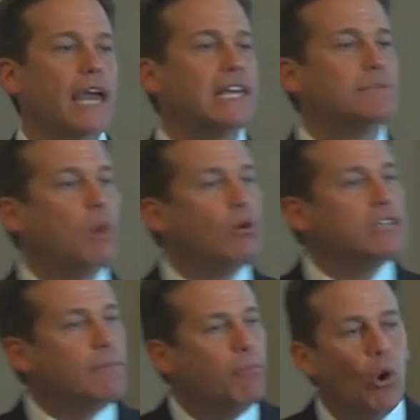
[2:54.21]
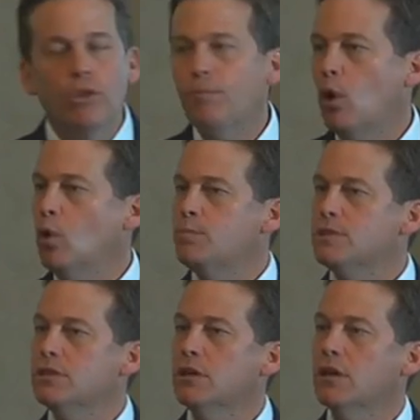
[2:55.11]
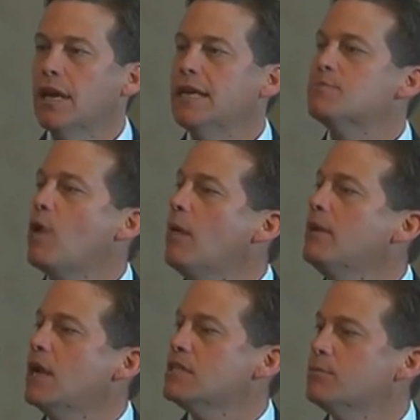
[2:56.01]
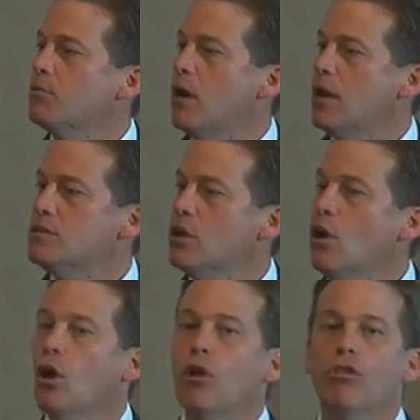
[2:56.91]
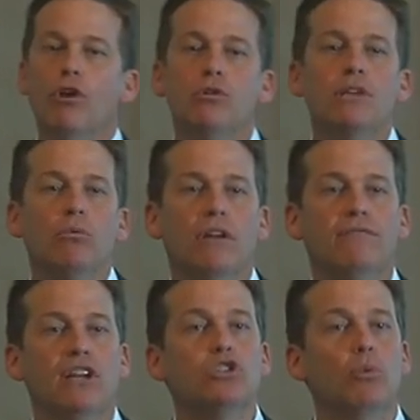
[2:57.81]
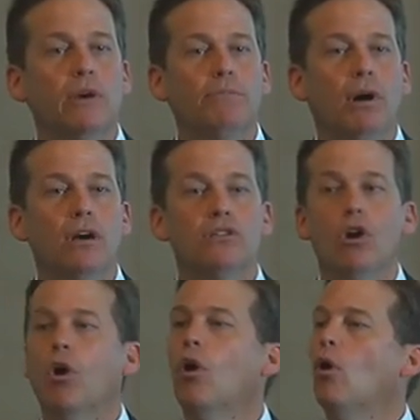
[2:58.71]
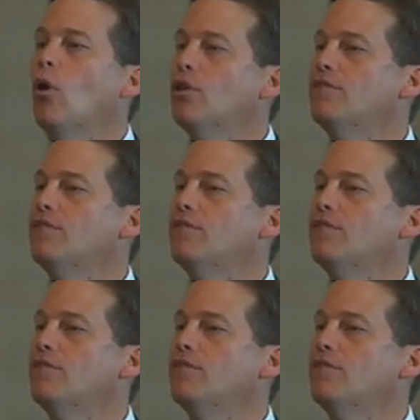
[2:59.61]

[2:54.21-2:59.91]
Exposing both pulps, it's probably not a surprise. Those that were conventional with bugs all